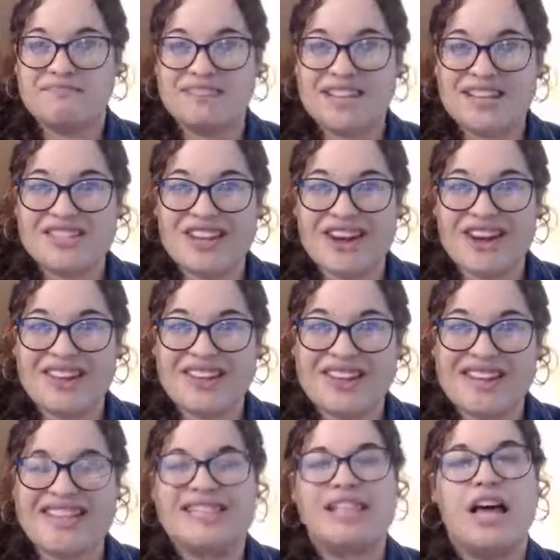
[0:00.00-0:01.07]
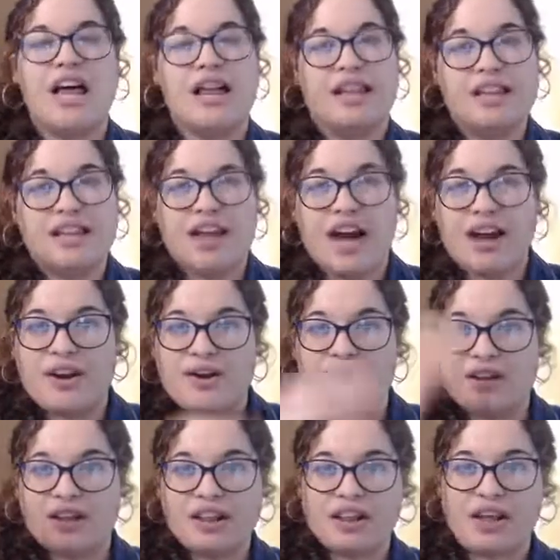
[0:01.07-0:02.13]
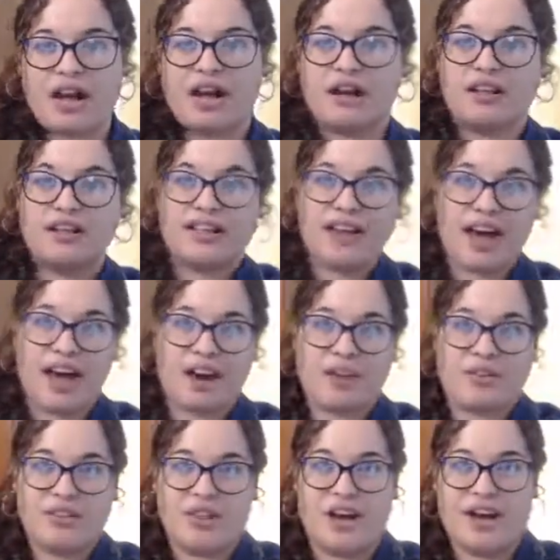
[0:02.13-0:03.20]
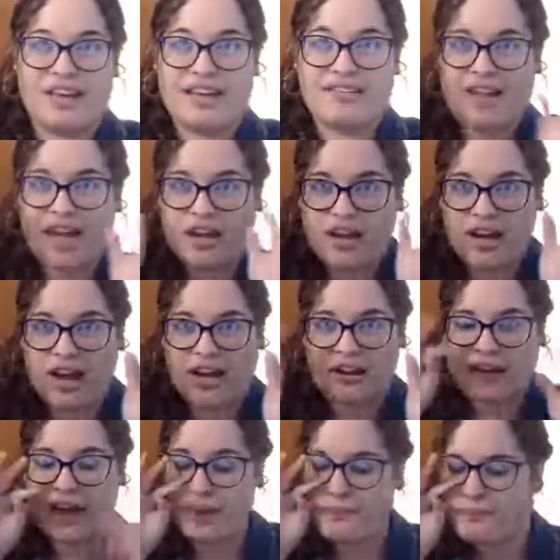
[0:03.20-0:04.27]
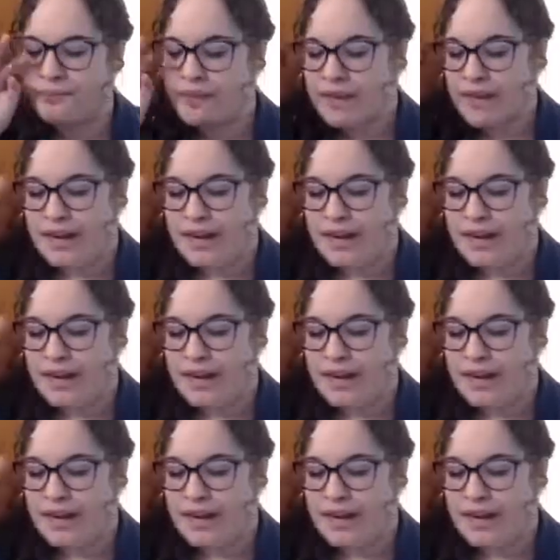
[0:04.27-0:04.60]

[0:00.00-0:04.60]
That's all it is. Legato, long, legato, long. Keep that in your head, okay?